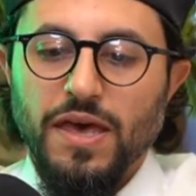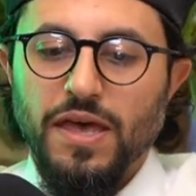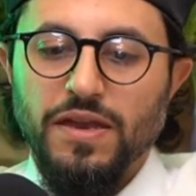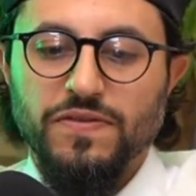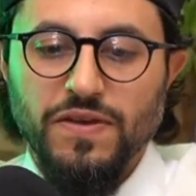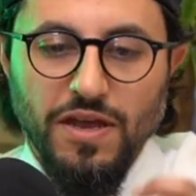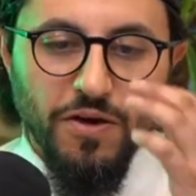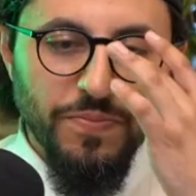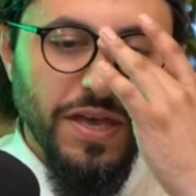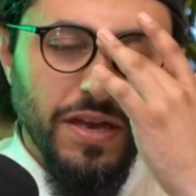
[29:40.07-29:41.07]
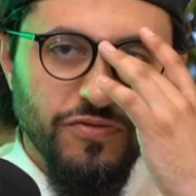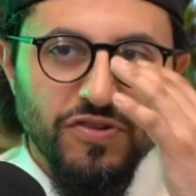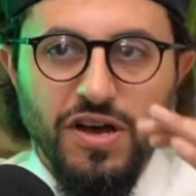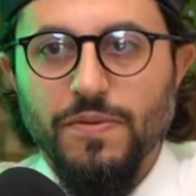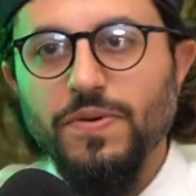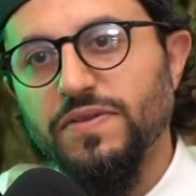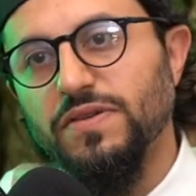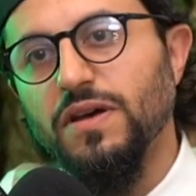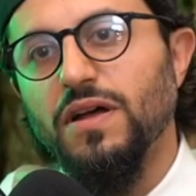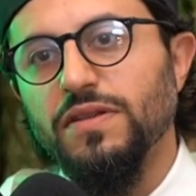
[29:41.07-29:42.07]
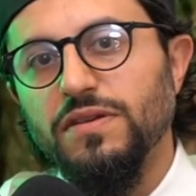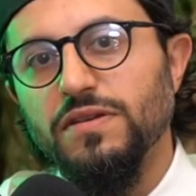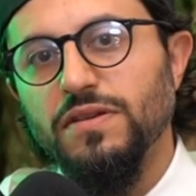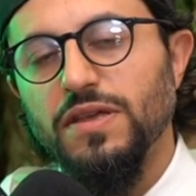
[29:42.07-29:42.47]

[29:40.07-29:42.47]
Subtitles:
And he said, help me get a job as a qadi.